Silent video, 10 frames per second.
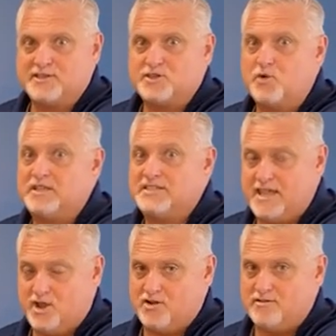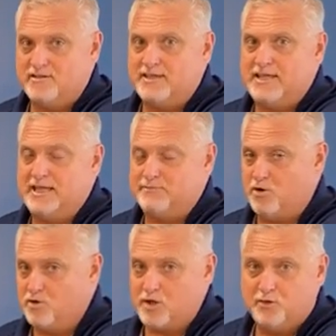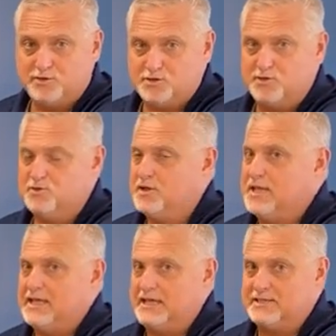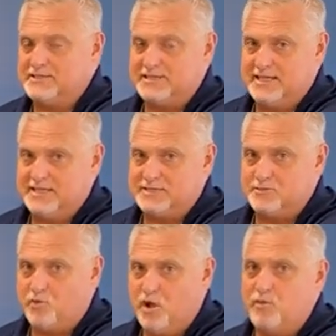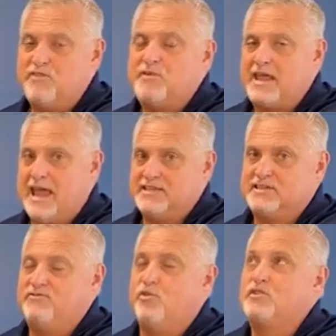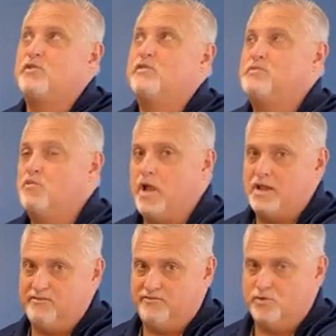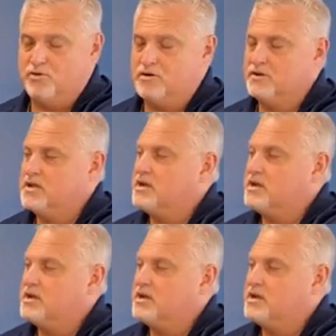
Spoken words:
So it's here. It's Pro Gold 2. It's what we've been asking for. It's what we've been waiting for.